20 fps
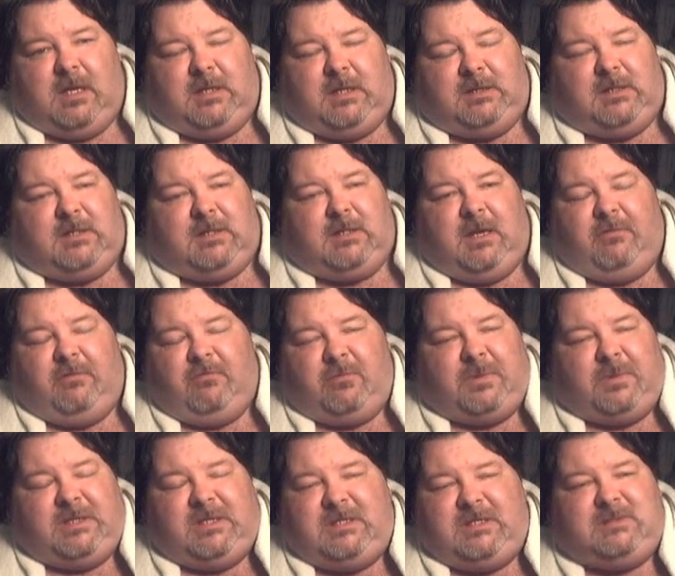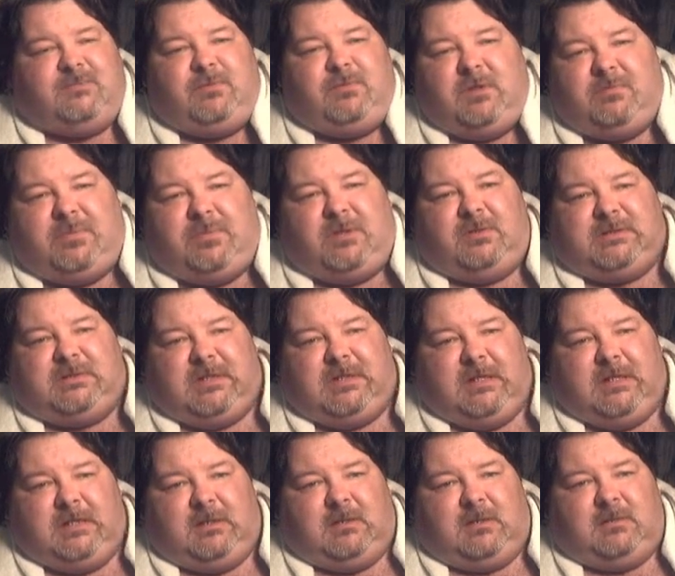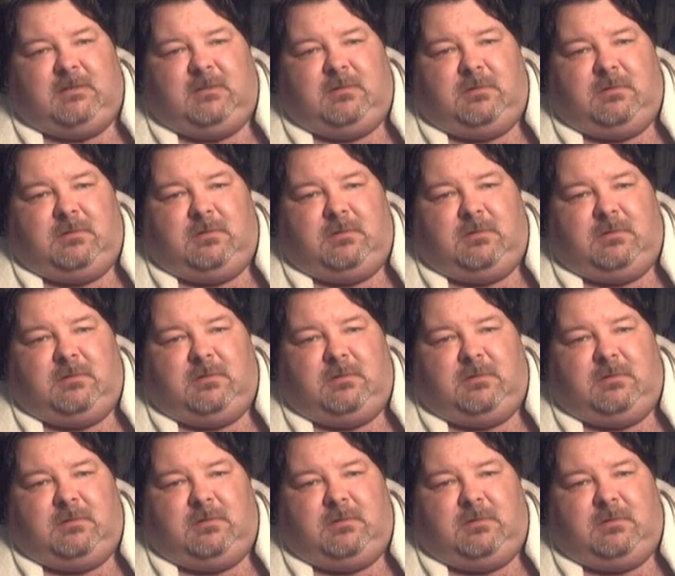and then everybody is rehabilitated.